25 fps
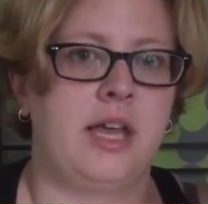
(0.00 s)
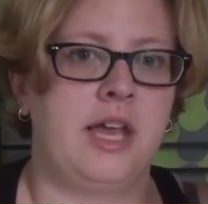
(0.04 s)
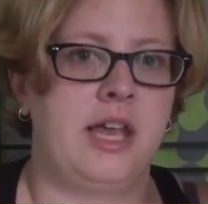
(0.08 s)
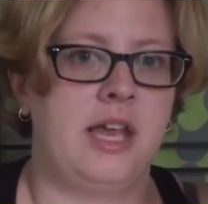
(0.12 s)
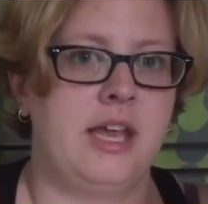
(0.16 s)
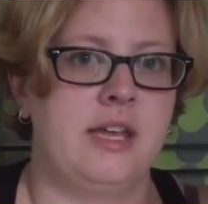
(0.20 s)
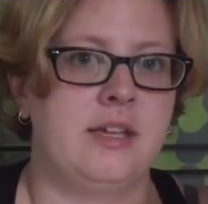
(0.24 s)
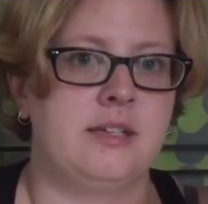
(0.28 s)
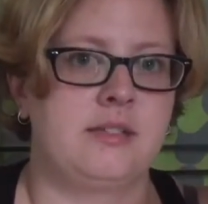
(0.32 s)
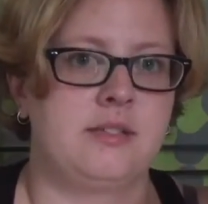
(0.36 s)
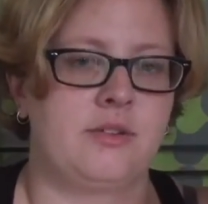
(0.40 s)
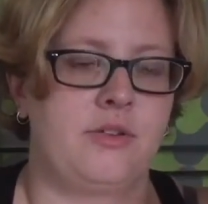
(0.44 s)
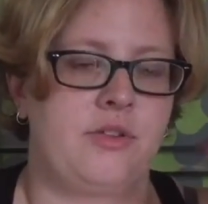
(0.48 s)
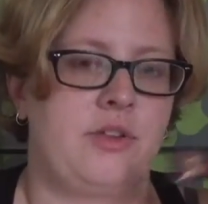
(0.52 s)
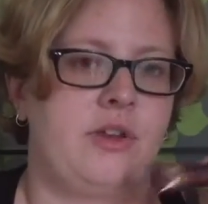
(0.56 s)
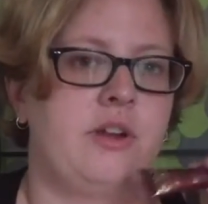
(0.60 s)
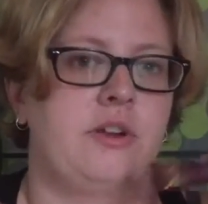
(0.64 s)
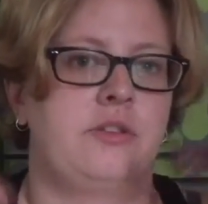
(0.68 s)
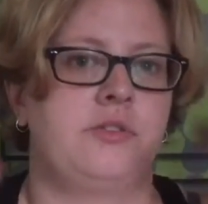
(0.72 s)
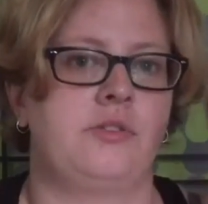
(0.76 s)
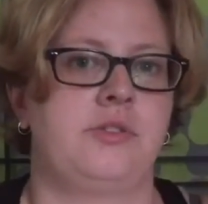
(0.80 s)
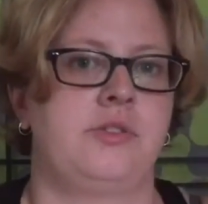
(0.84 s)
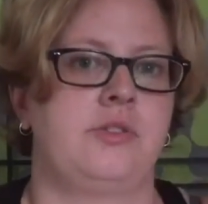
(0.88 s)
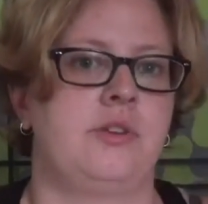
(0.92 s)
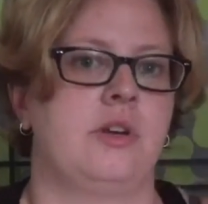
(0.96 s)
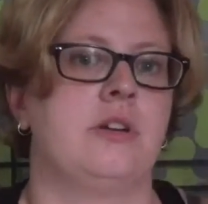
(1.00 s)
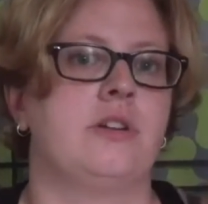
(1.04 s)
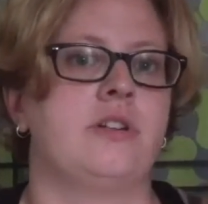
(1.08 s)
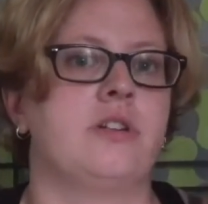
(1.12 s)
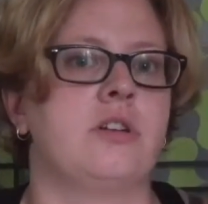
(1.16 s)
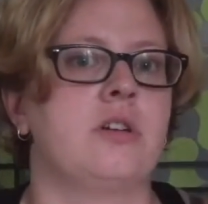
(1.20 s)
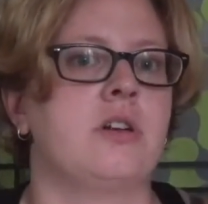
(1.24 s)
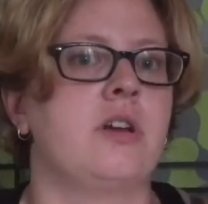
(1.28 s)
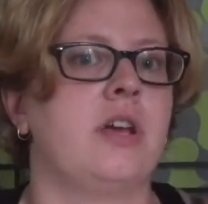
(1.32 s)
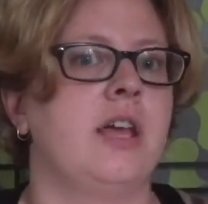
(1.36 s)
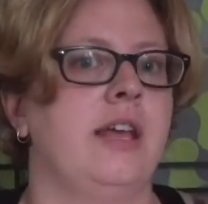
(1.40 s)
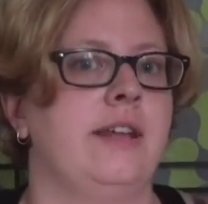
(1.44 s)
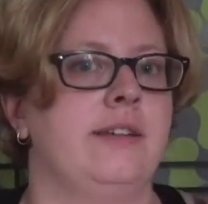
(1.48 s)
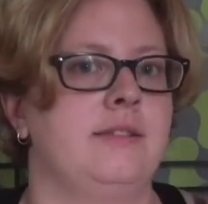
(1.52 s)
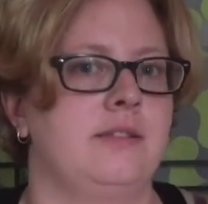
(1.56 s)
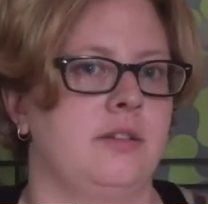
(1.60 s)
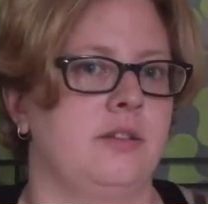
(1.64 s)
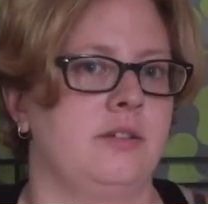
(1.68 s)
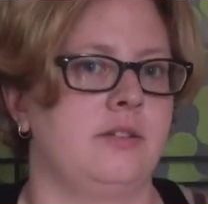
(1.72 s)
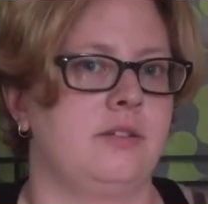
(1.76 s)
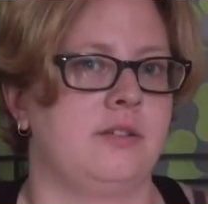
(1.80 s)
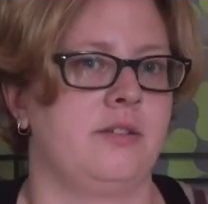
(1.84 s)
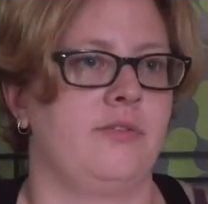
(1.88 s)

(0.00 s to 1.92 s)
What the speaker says: kits or your starter kits on